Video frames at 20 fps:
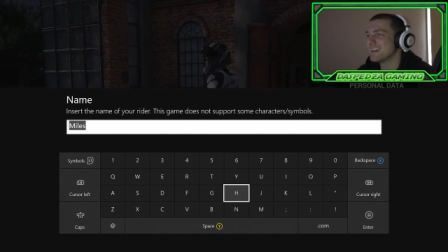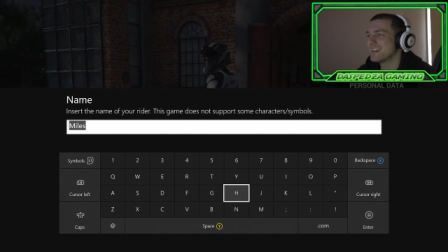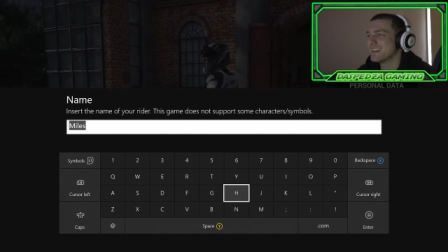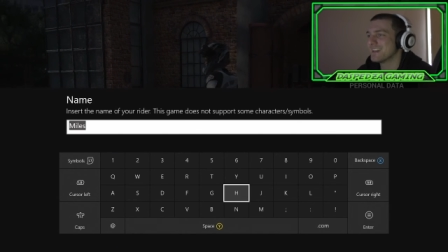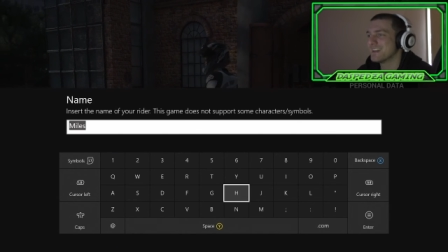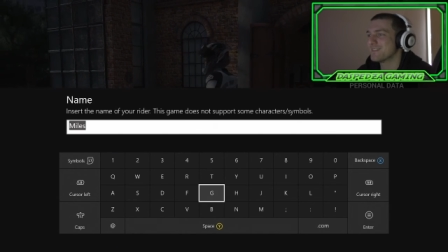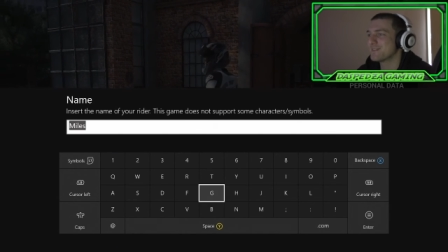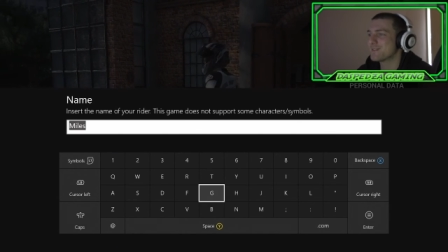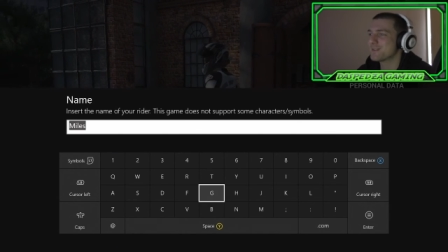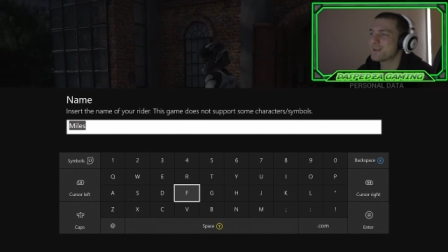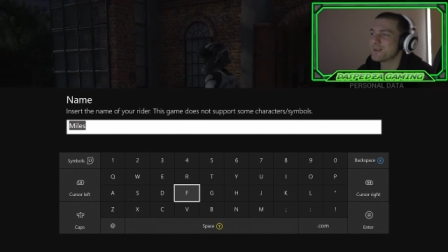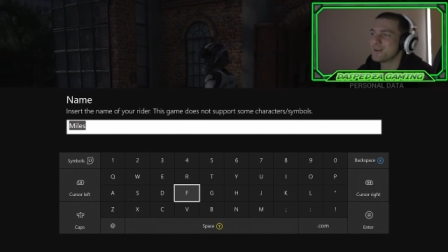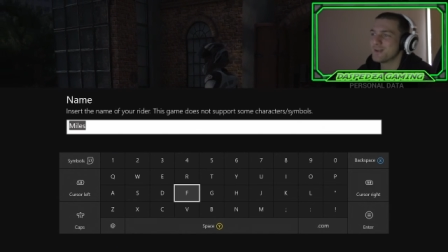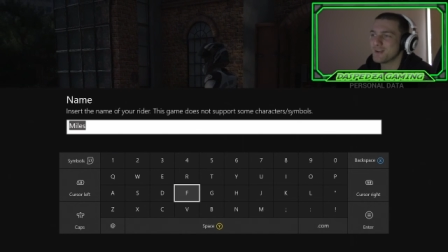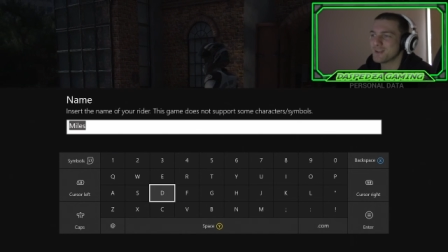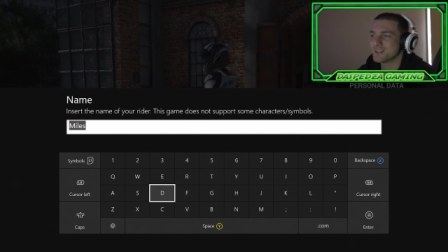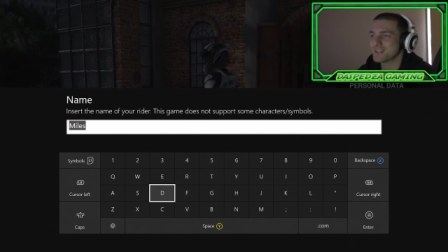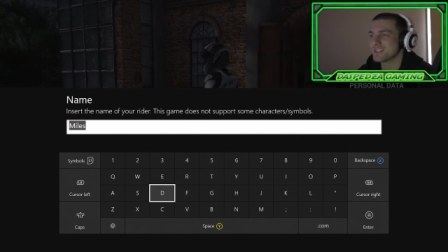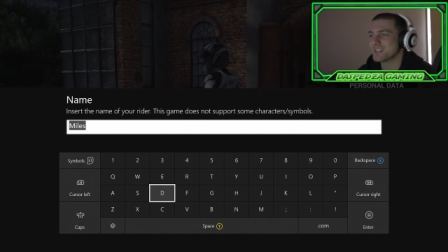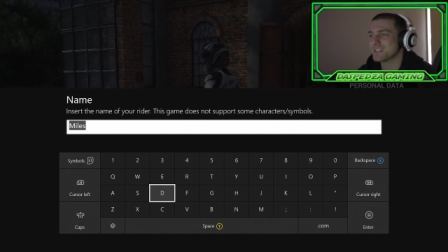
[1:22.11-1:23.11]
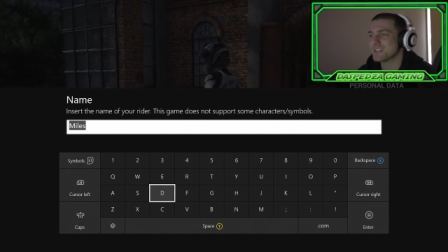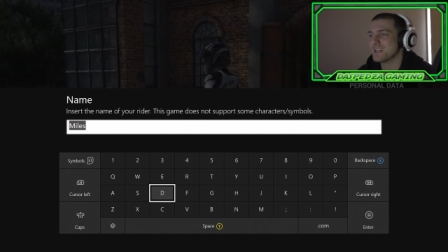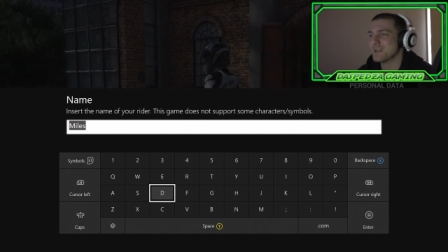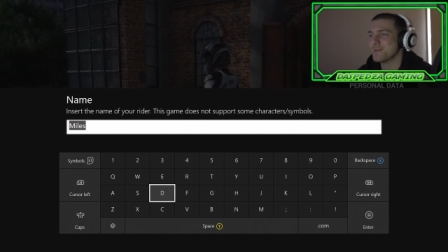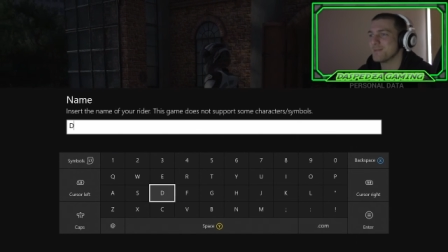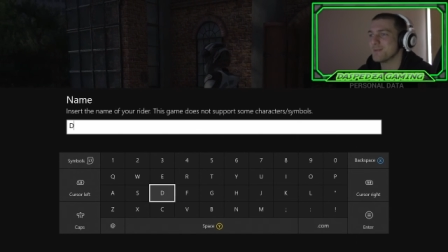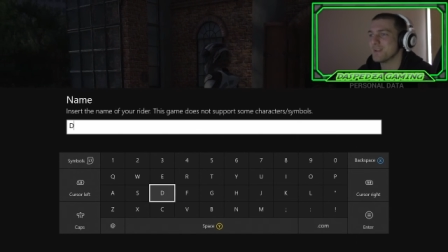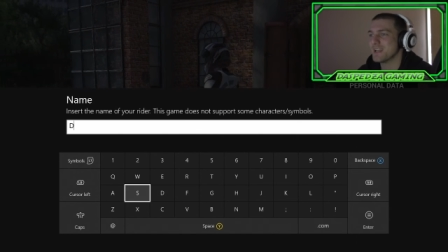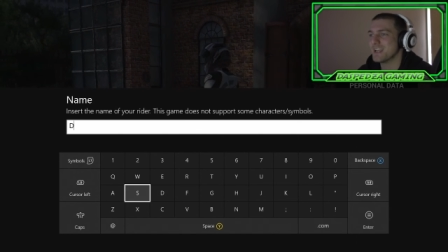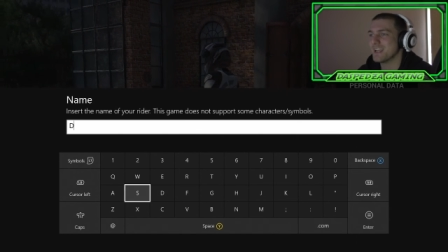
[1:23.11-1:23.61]
of course, is going to
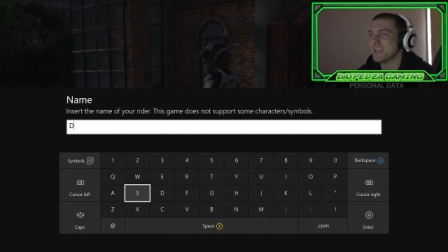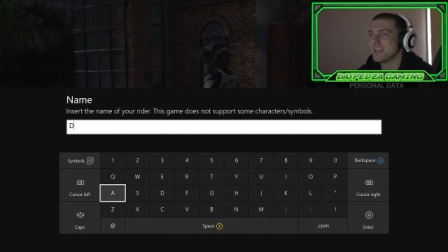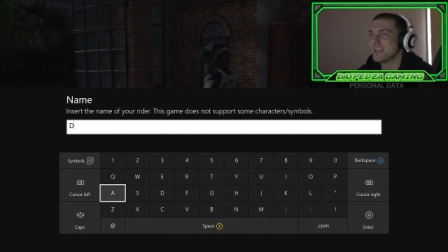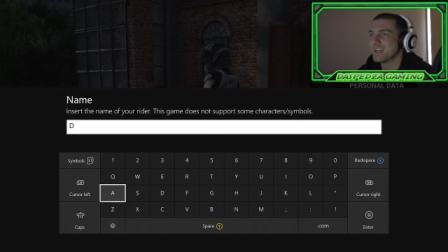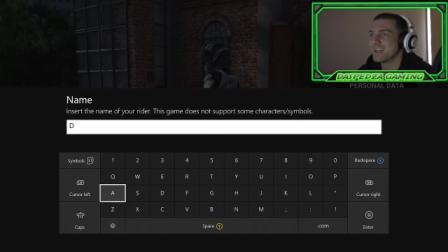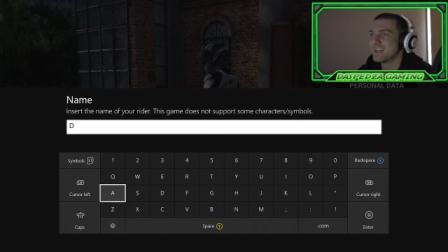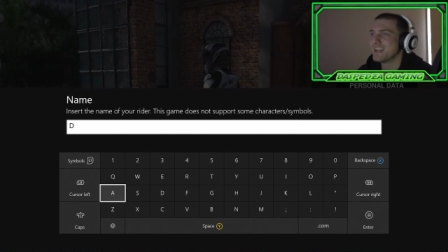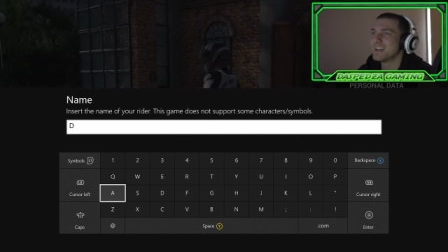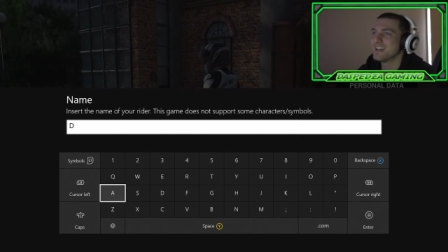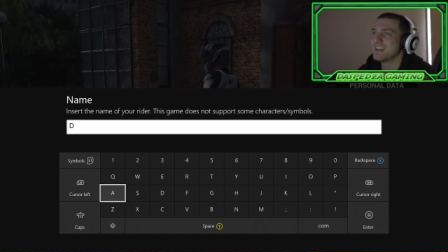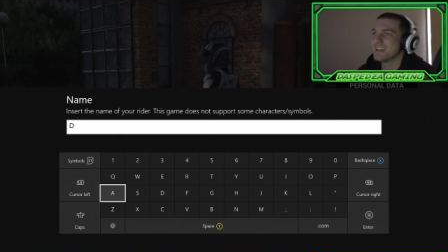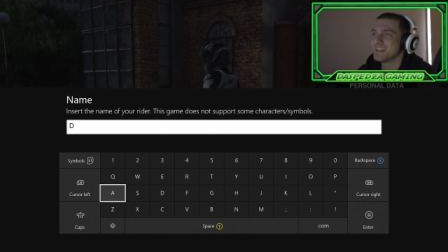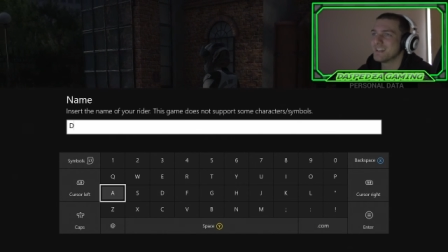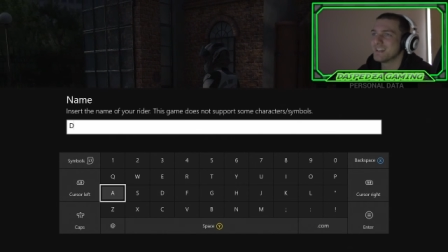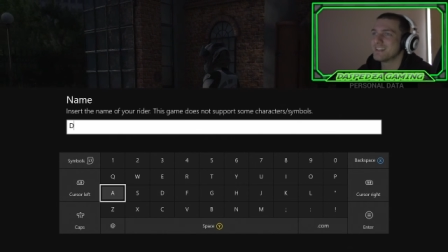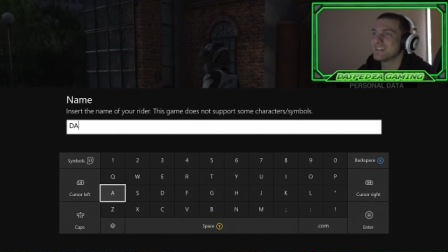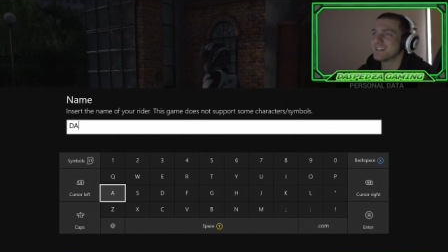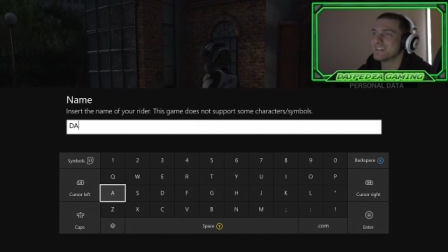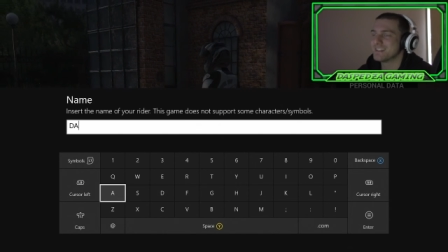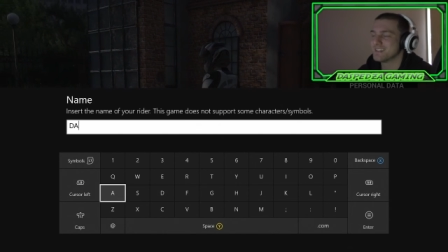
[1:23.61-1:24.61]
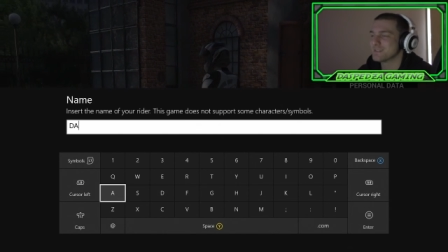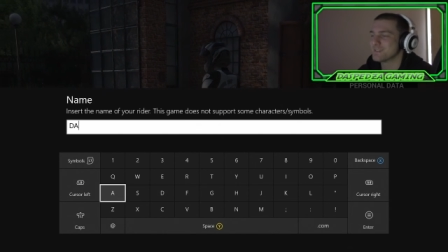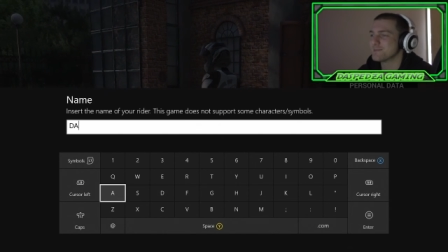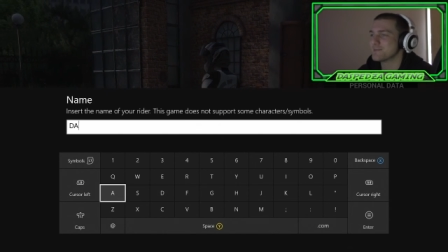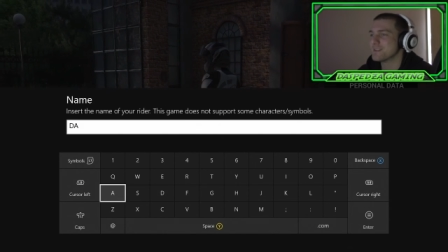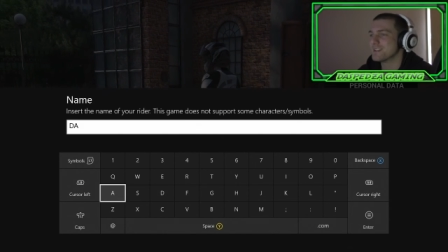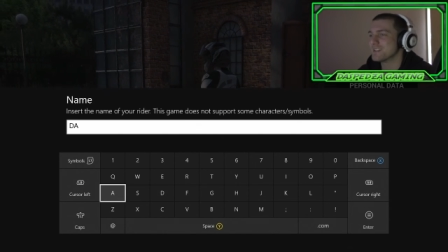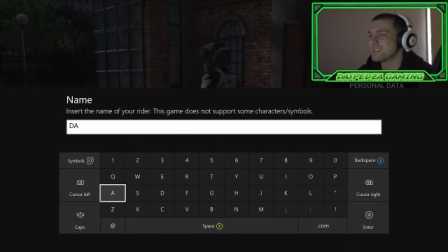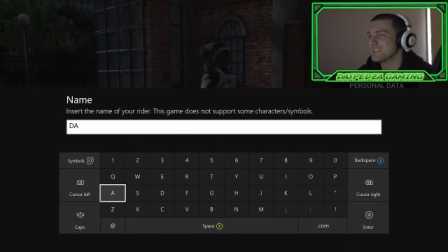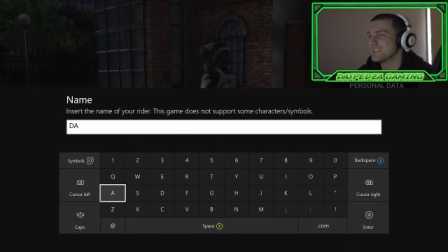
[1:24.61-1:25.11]
be
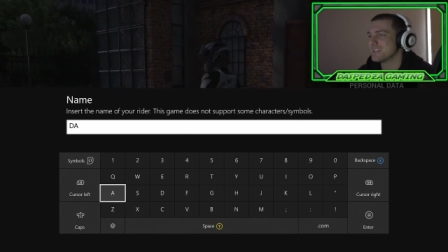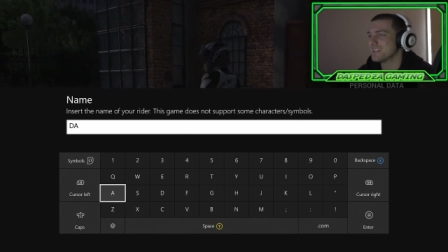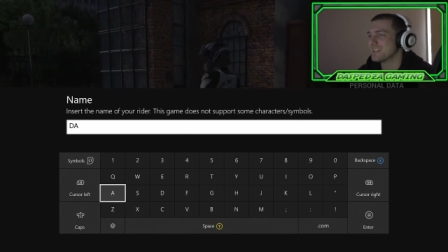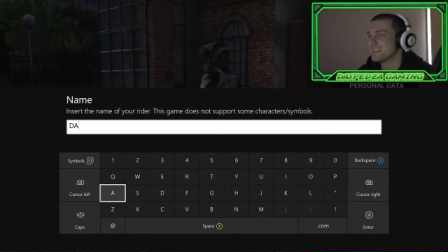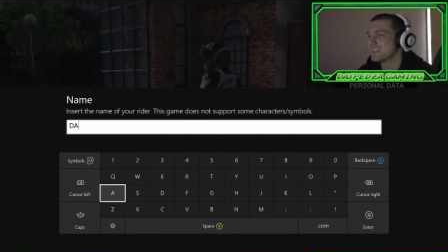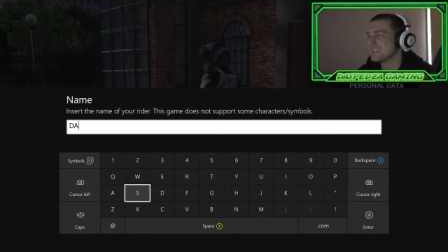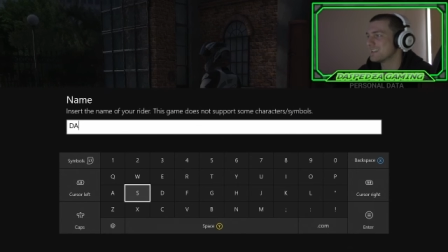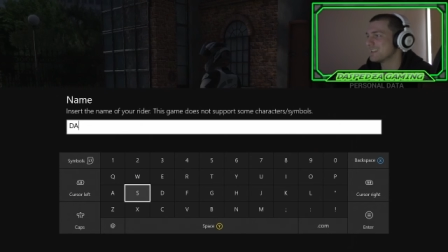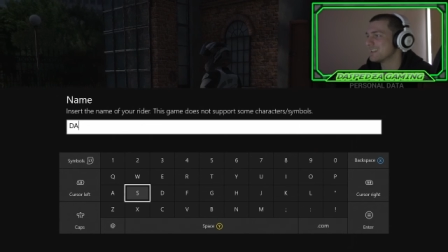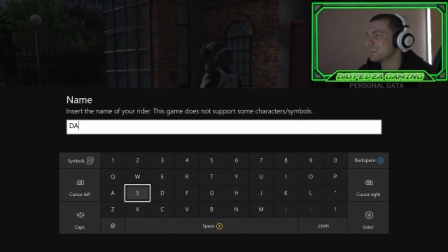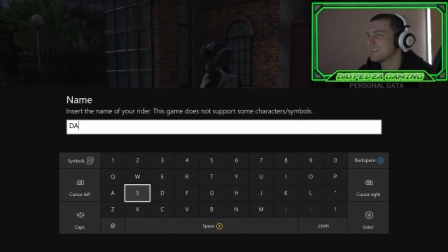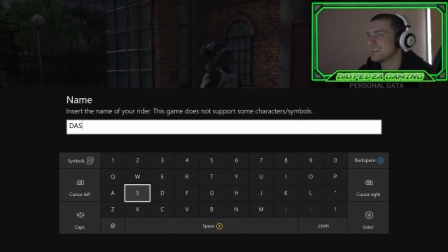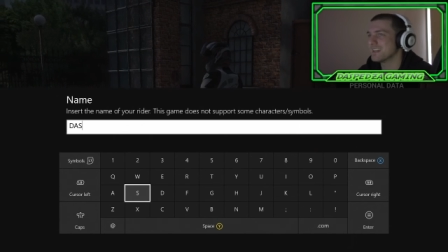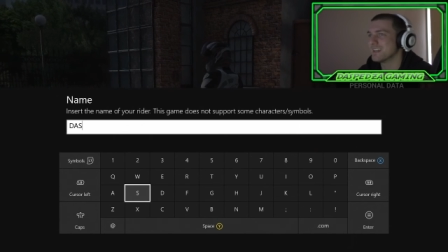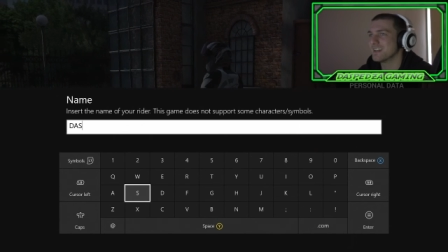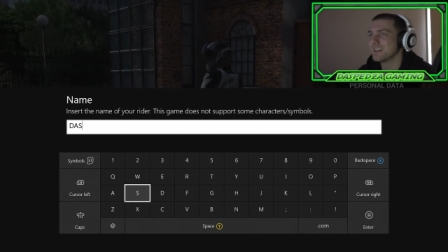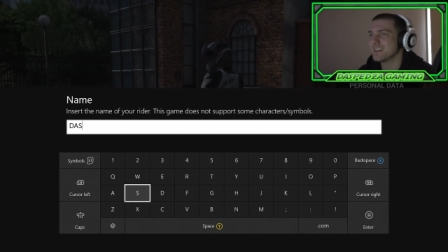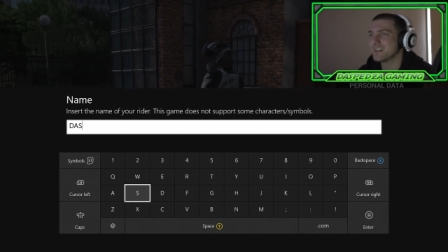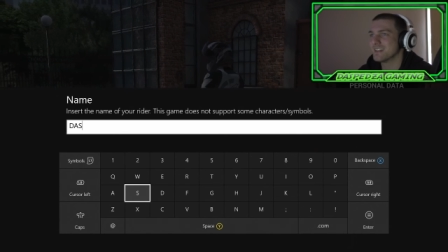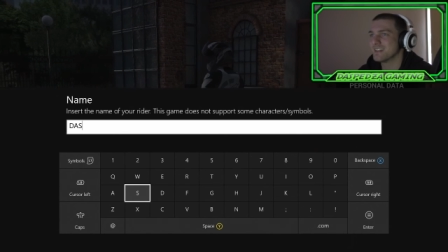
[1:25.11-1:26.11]
Dustbird you know.